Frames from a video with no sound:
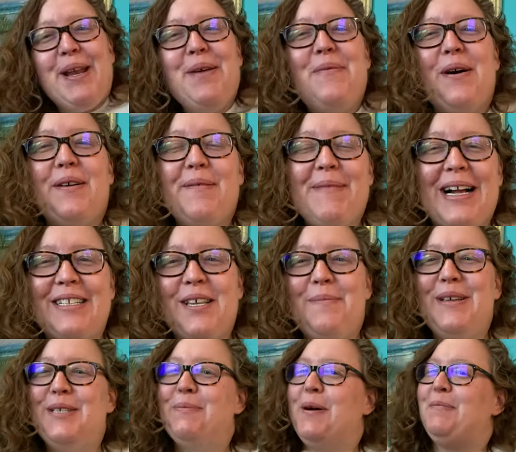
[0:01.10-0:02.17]
Welcome back to
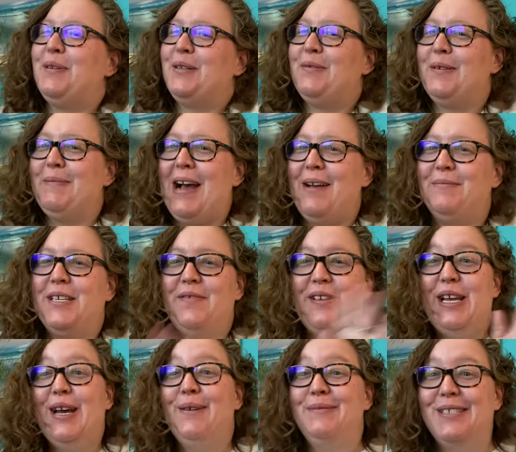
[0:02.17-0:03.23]
the Beachfront Bookworm. I'm
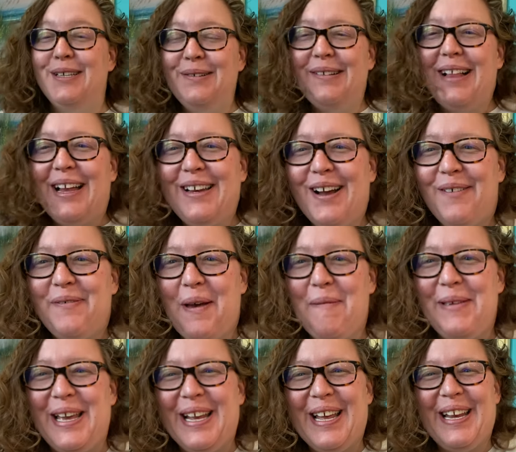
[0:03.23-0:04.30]
Tiffany. I'm so glad y'all
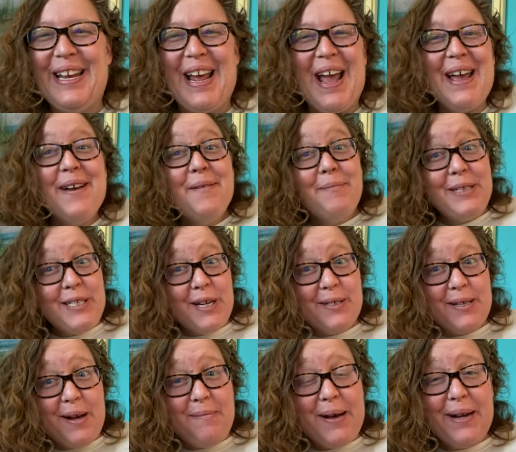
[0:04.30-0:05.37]
found me again today. My
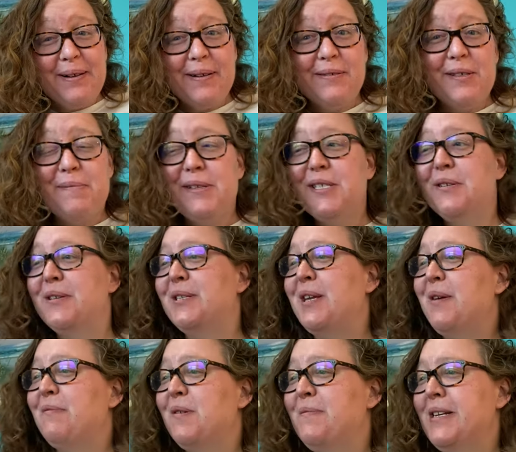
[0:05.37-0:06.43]
channel's all about cozy mysteries
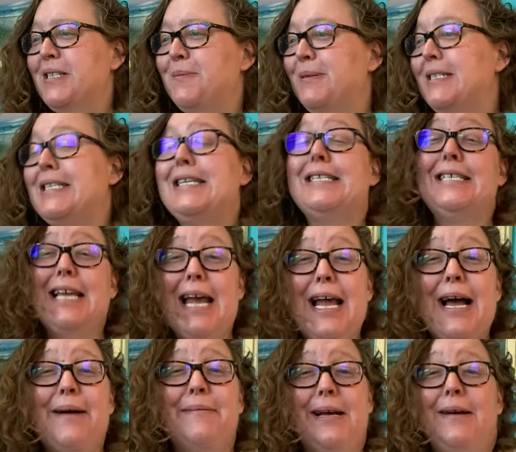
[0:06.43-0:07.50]
and romance books. And
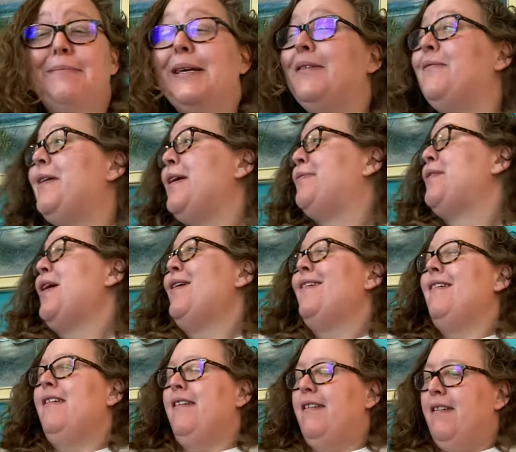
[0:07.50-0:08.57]
today I'm coming with
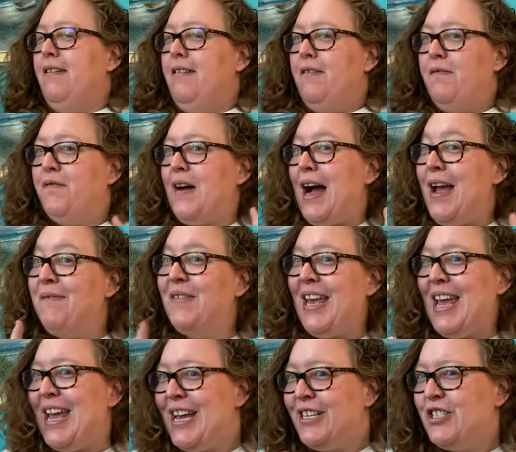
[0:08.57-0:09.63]

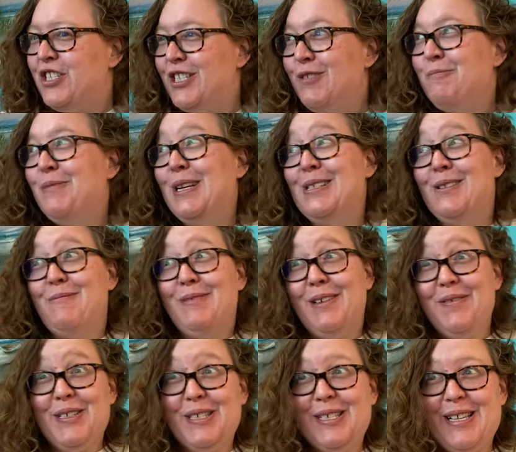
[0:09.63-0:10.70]
five-ish, because I
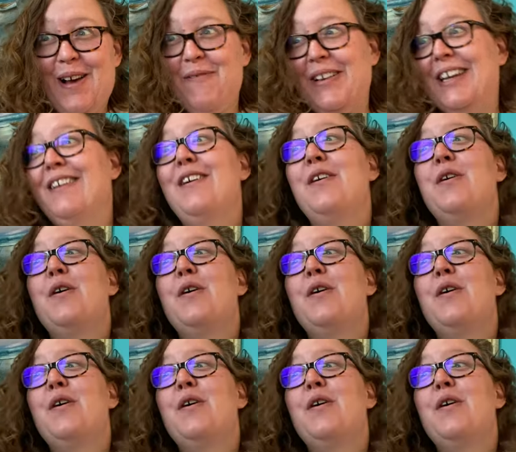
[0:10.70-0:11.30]
believe there's seven,